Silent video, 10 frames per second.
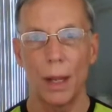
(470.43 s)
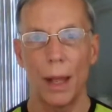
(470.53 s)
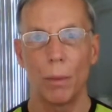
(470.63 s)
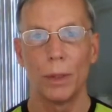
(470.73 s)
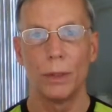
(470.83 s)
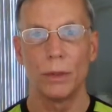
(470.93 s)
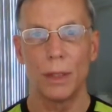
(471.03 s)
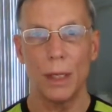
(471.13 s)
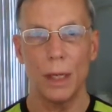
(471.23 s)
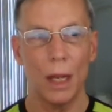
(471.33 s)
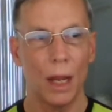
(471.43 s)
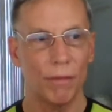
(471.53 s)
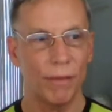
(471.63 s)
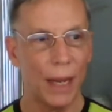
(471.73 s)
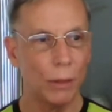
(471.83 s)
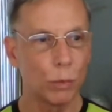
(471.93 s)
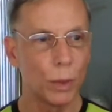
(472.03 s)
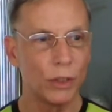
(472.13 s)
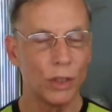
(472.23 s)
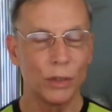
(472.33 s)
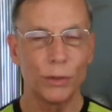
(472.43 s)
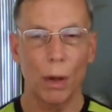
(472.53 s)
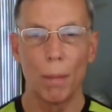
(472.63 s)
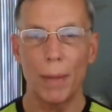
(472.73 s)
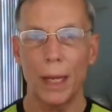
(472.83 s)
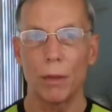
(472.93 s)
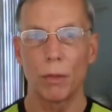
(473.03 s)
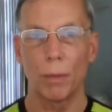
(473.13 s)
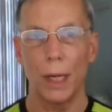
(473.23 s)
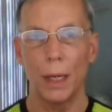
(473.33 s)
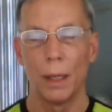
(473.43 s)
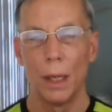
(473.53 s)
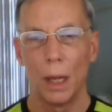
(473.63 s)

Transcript: that was the EFAs, which is omega 3.